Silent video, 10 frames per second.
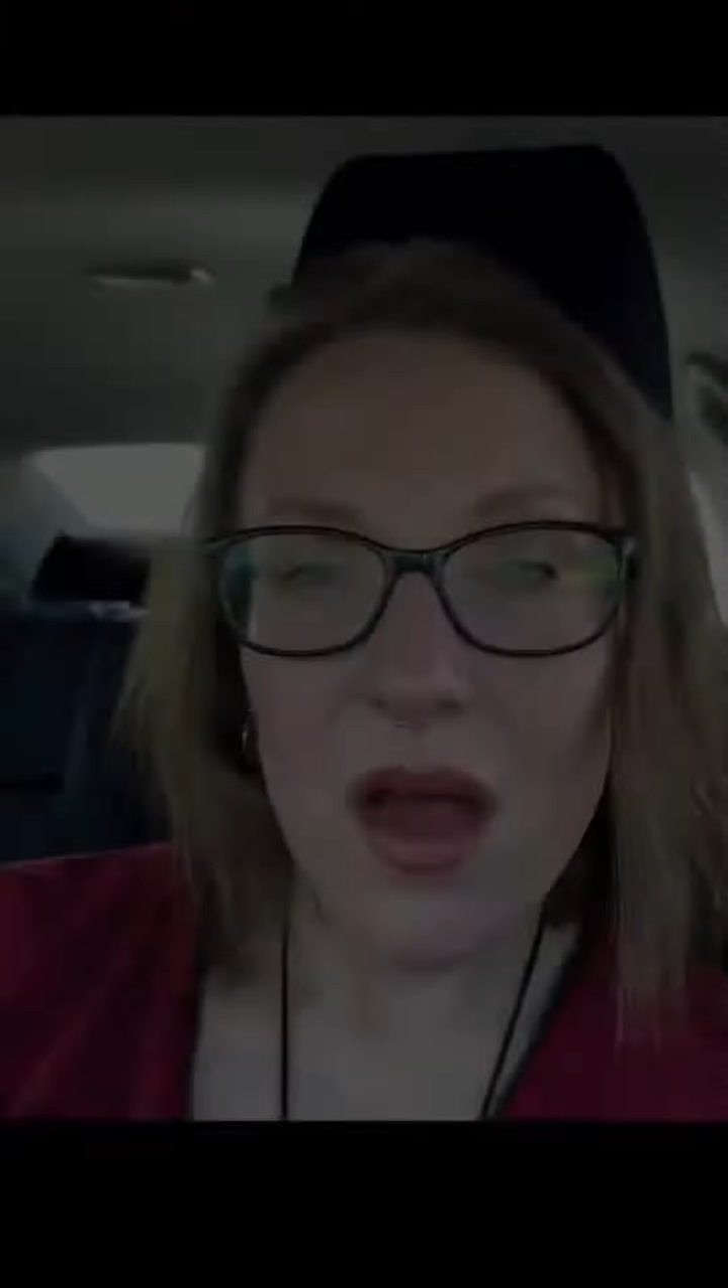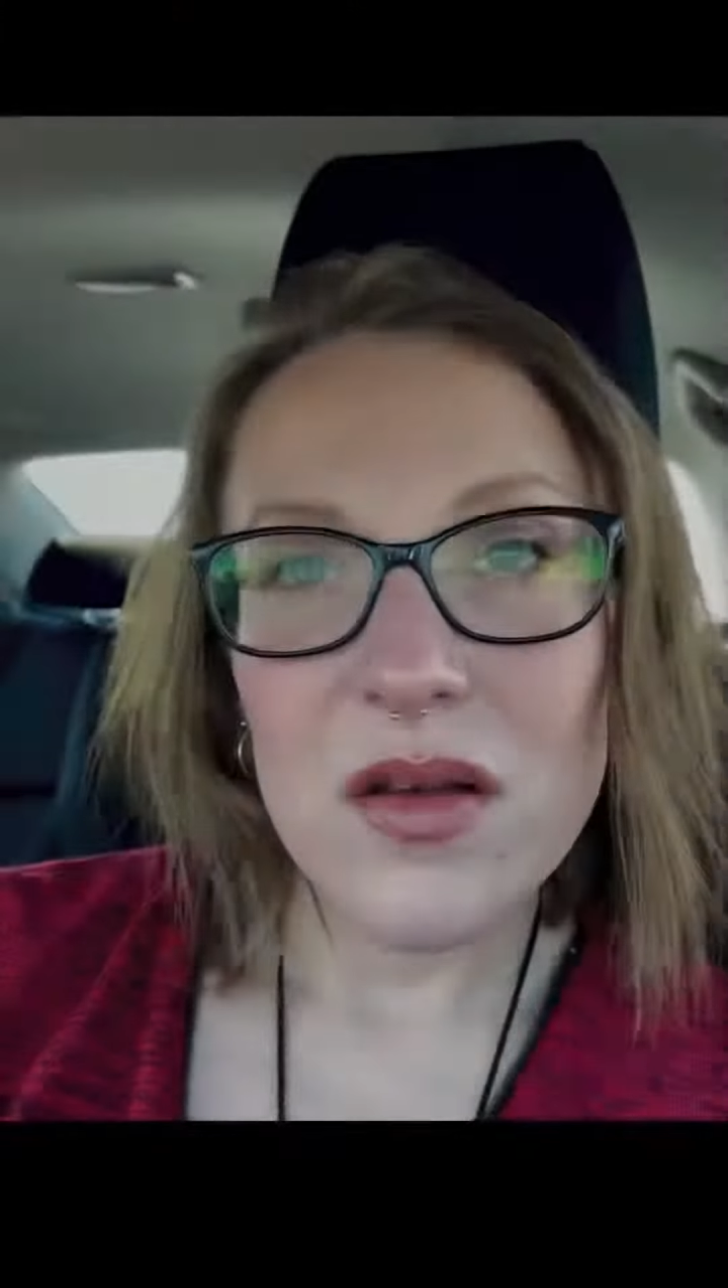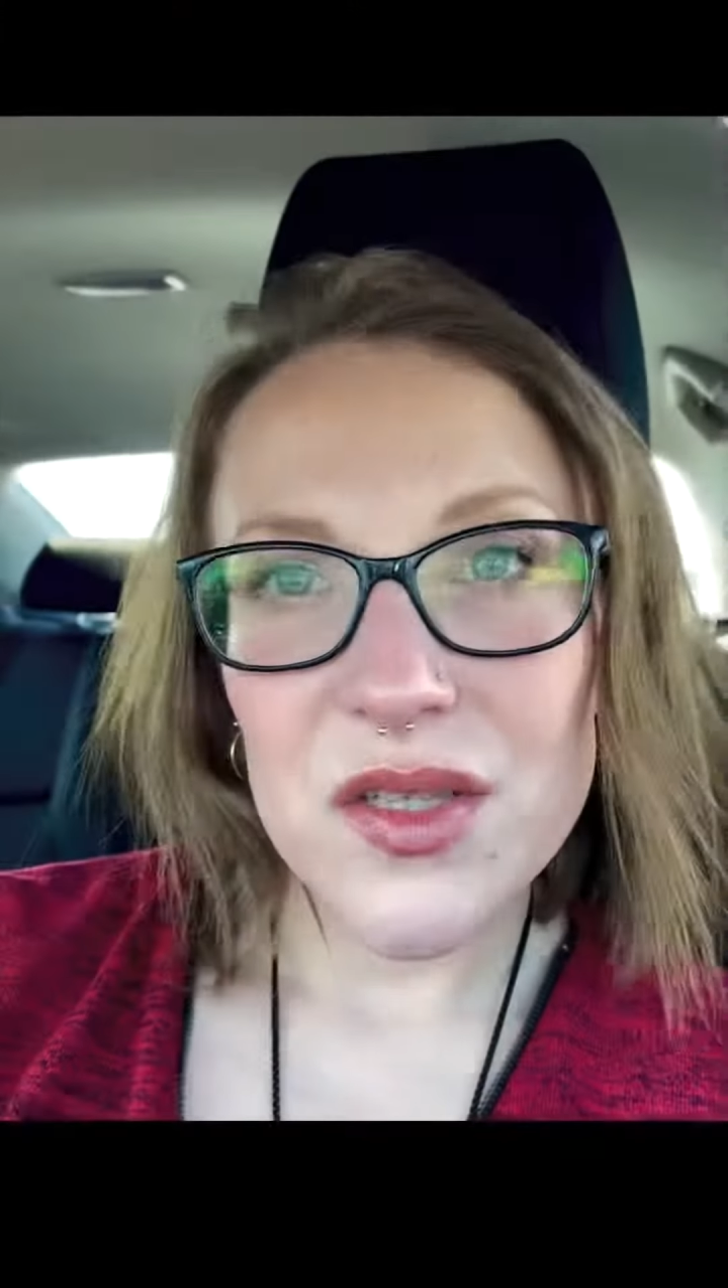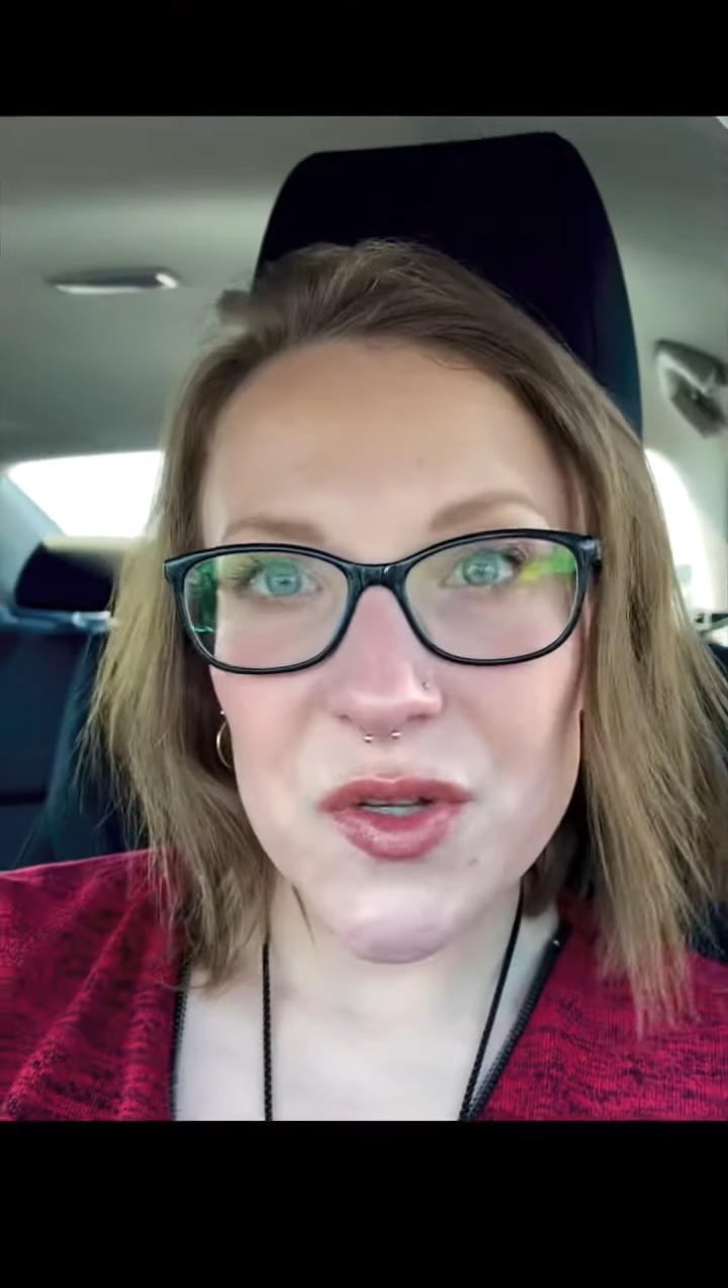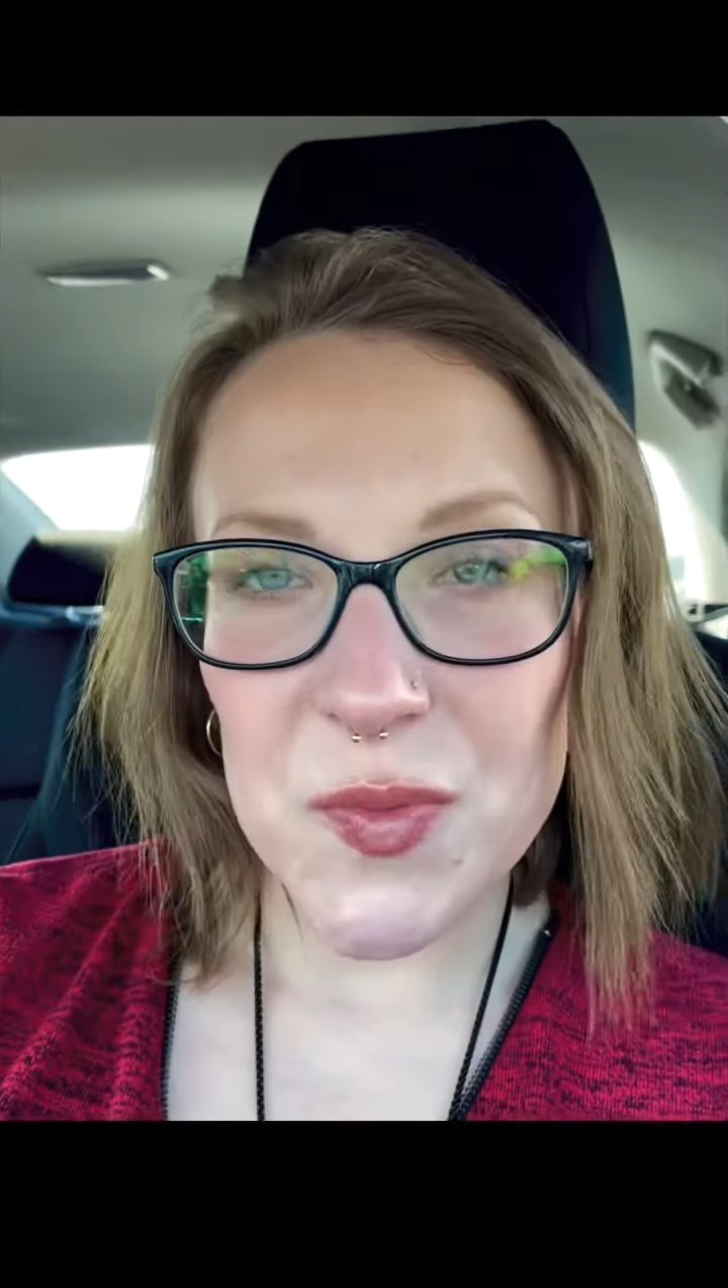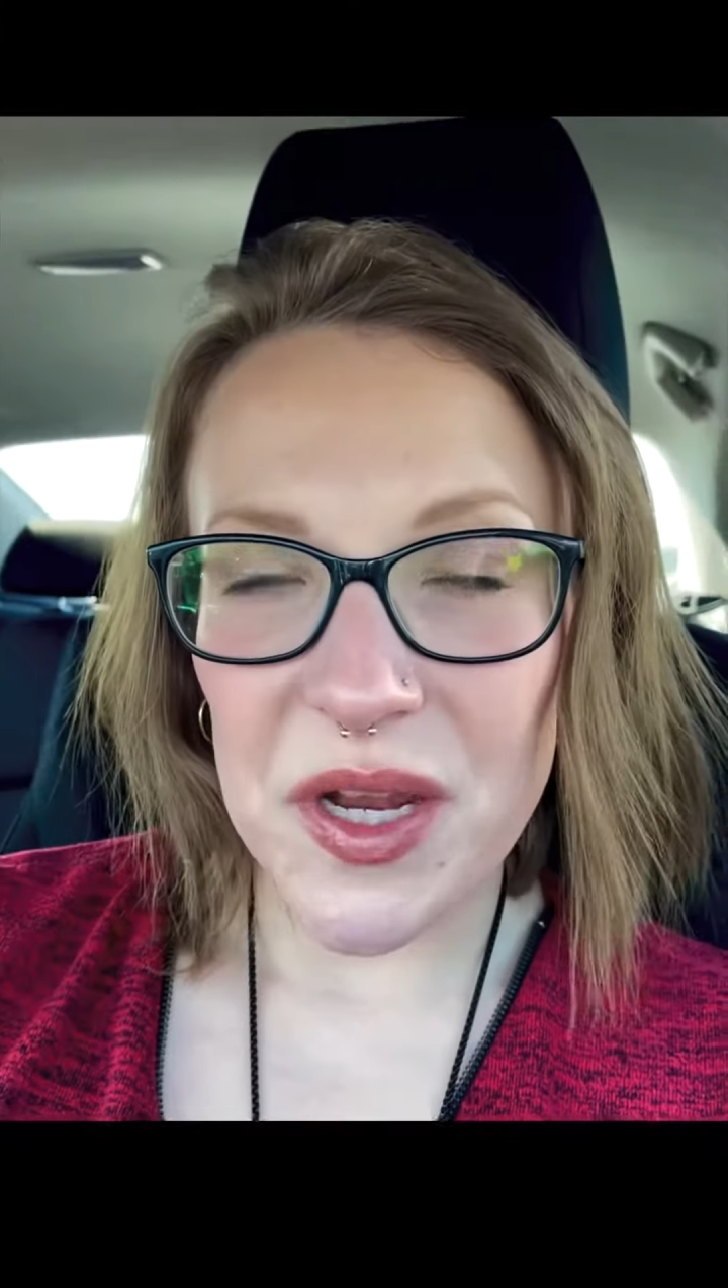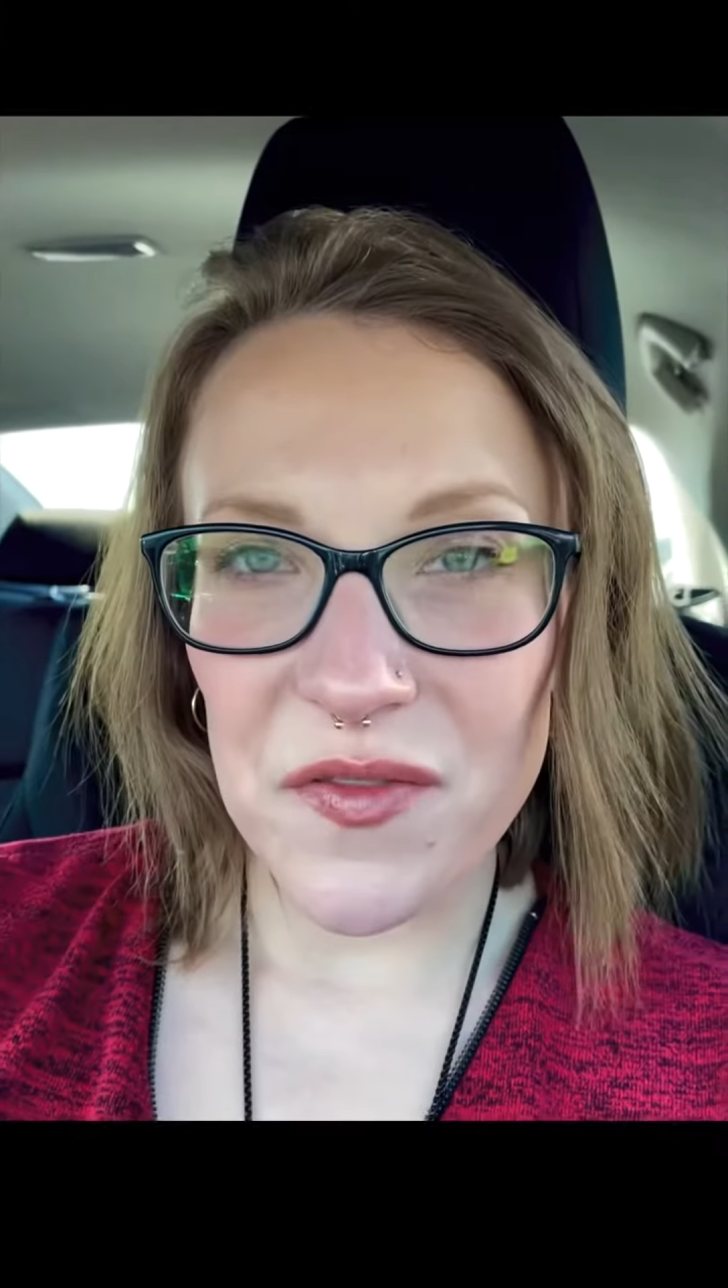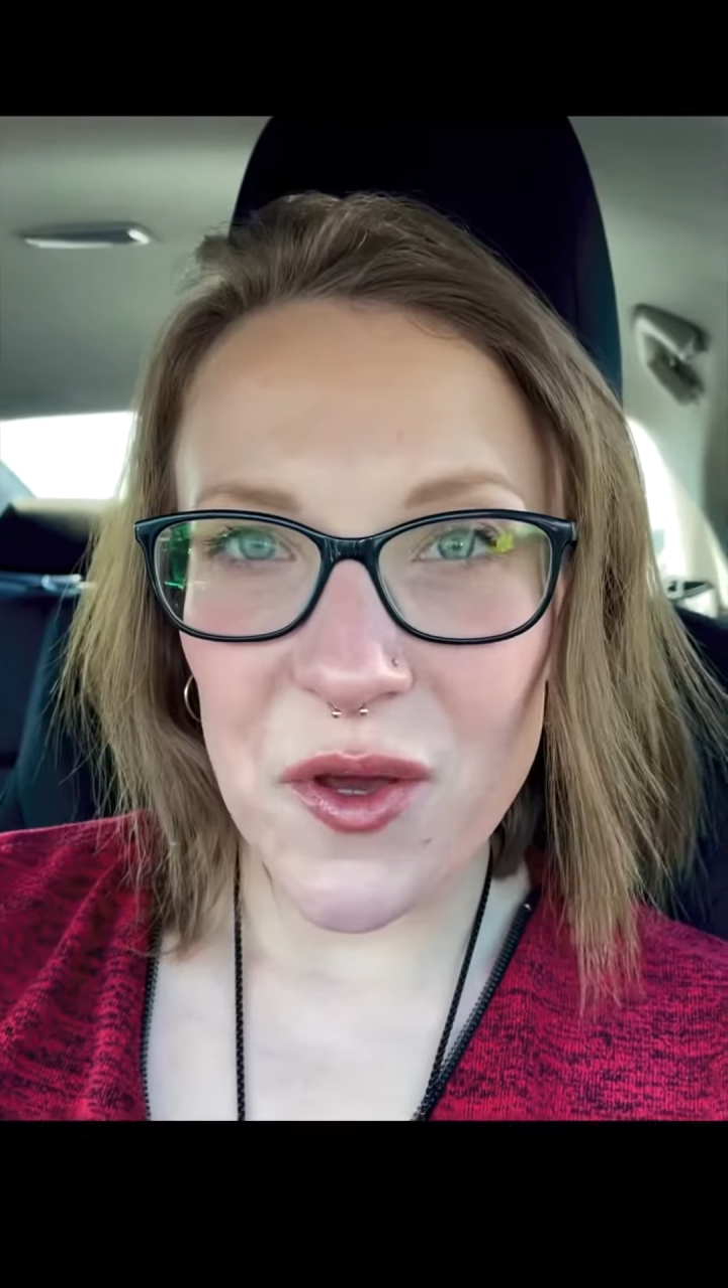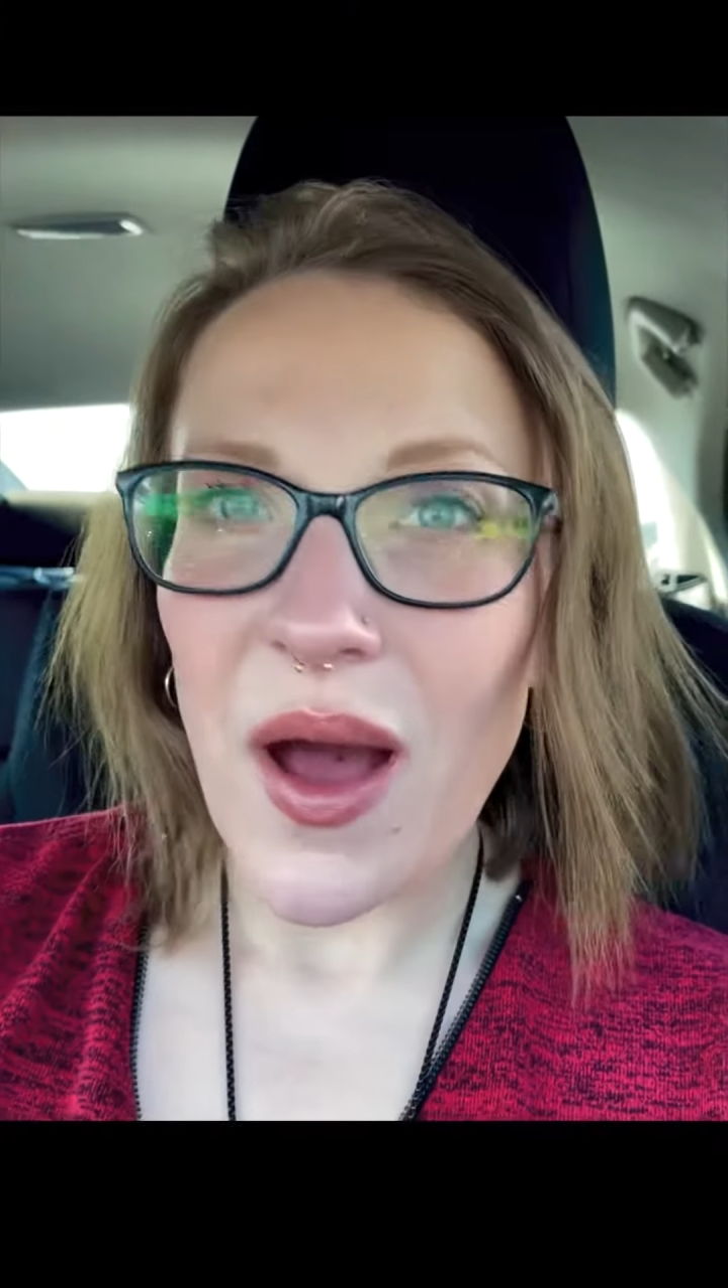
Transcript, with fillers: So it's been a few